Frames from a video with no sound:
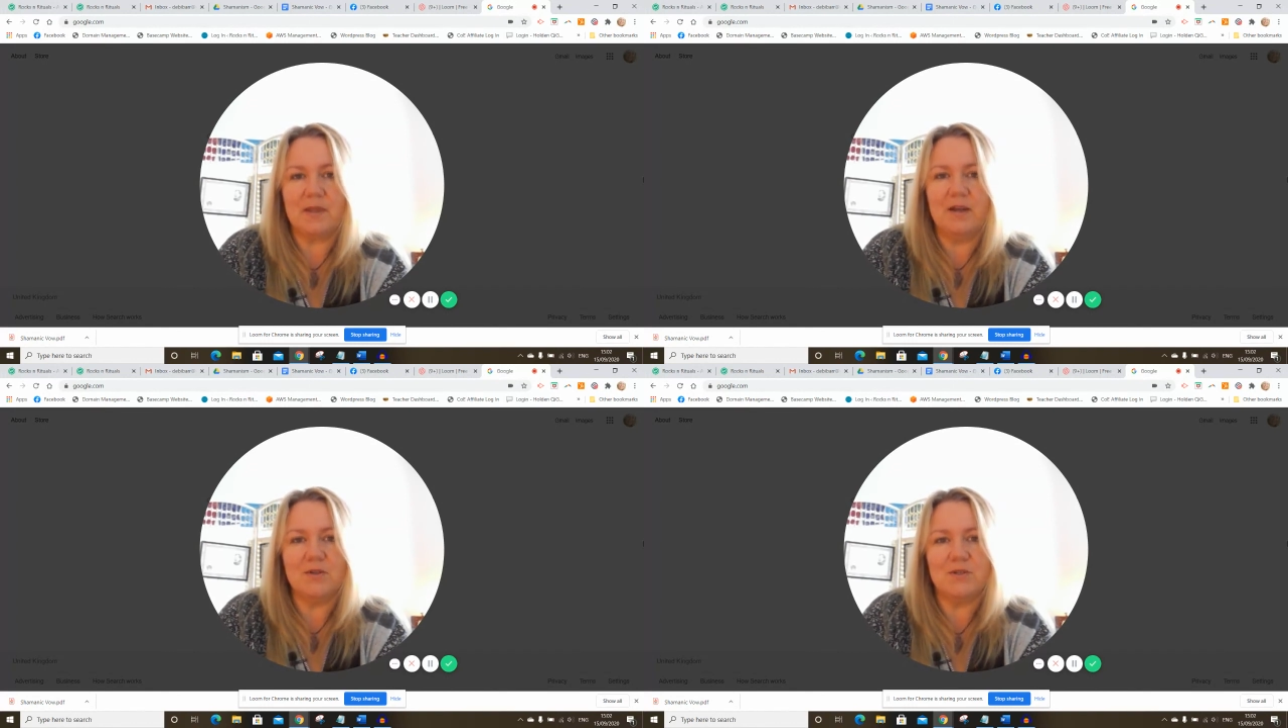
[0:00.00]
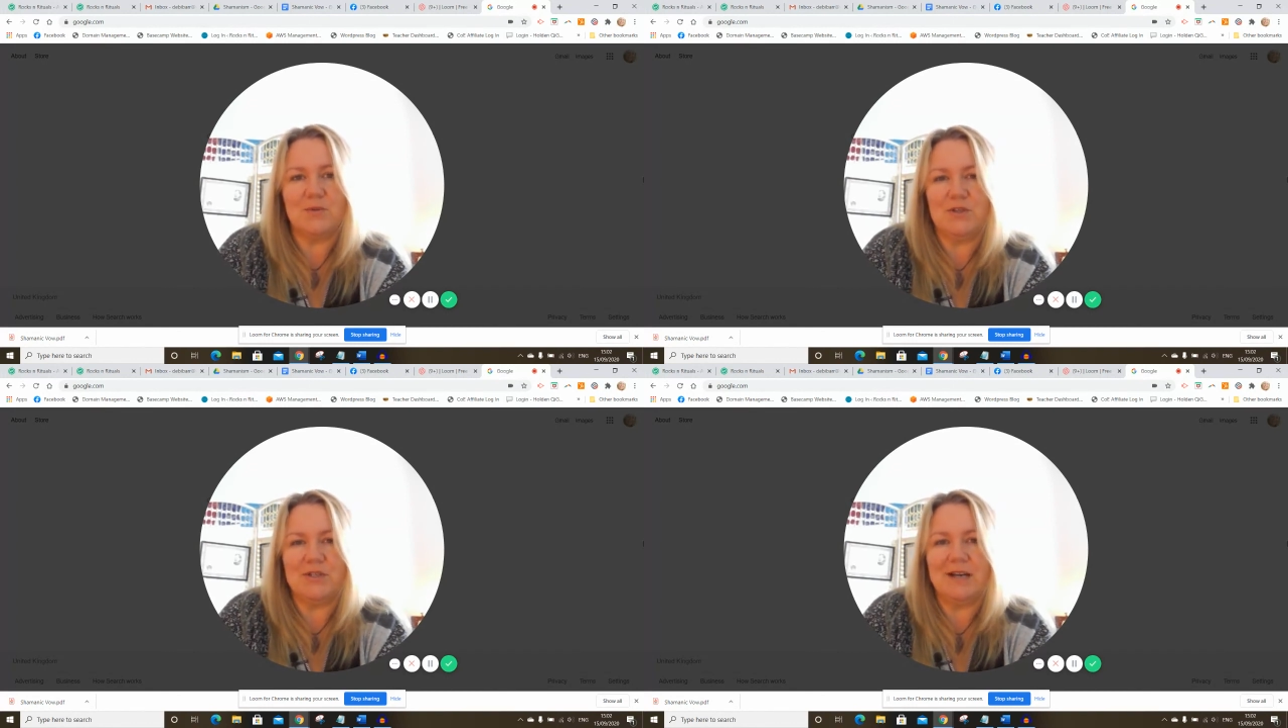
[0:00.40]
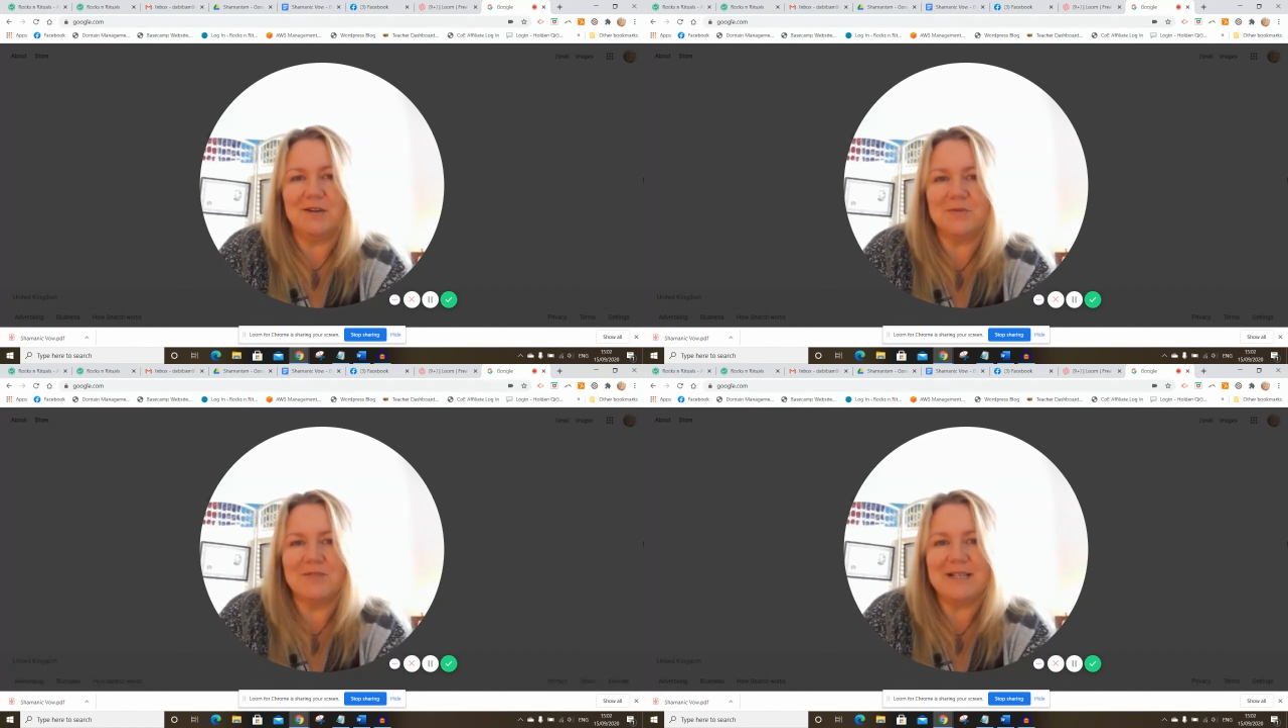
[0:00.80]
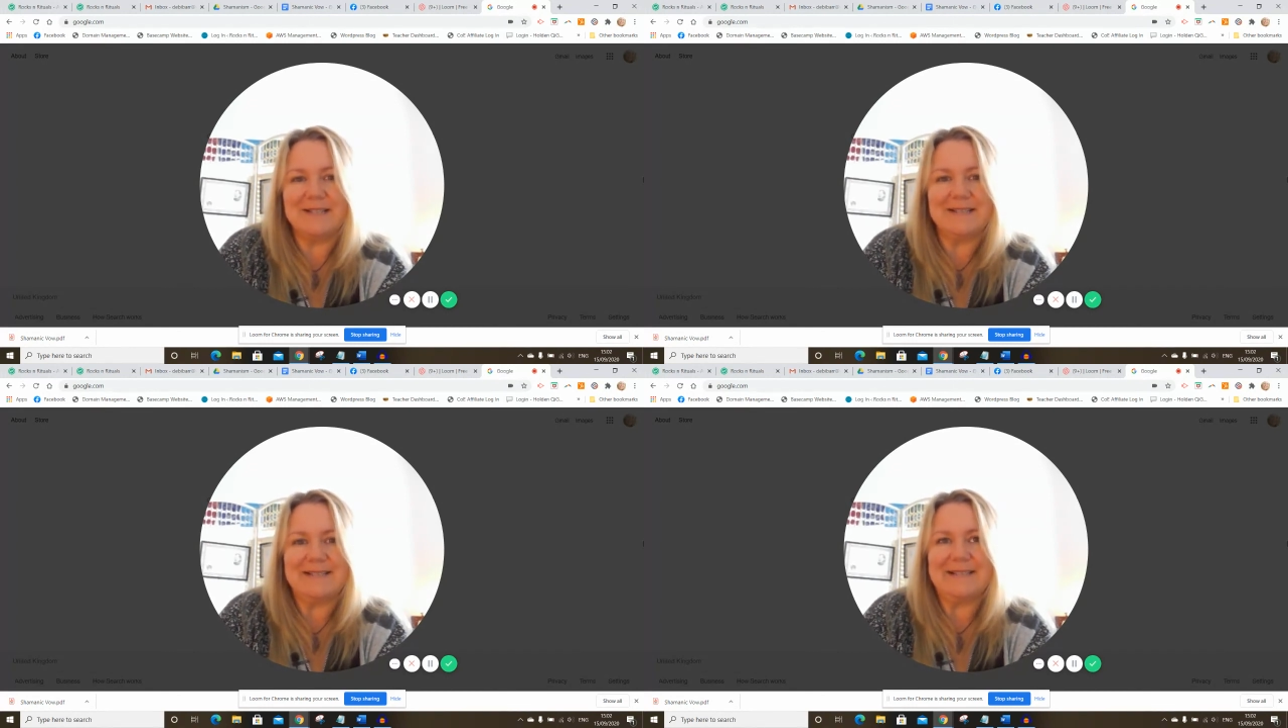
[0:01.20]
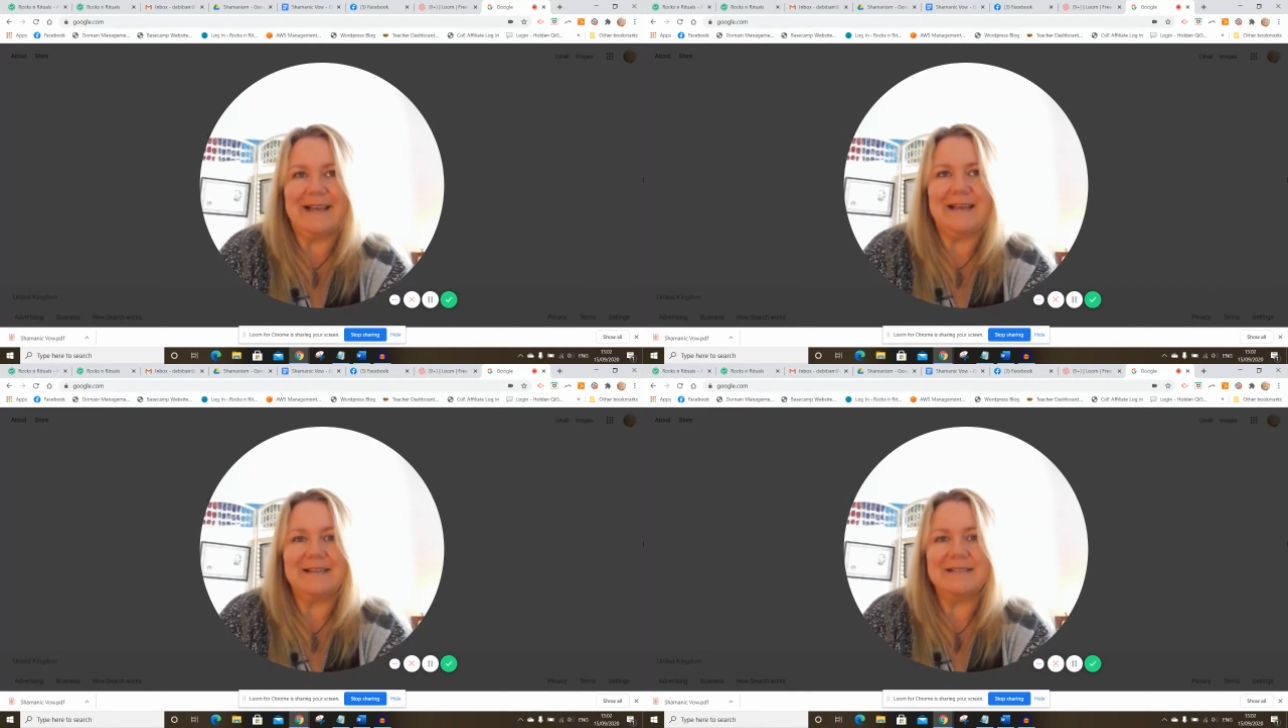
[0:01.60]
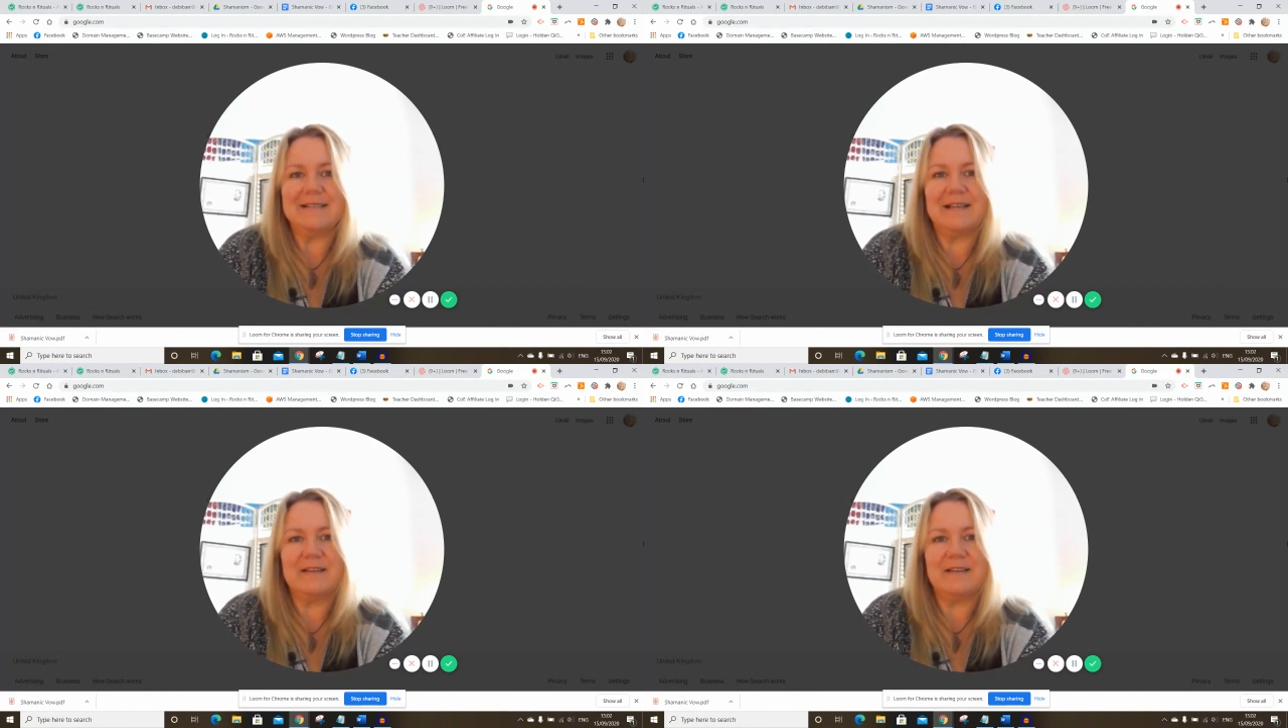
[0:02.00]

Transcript: I also do tarot readings and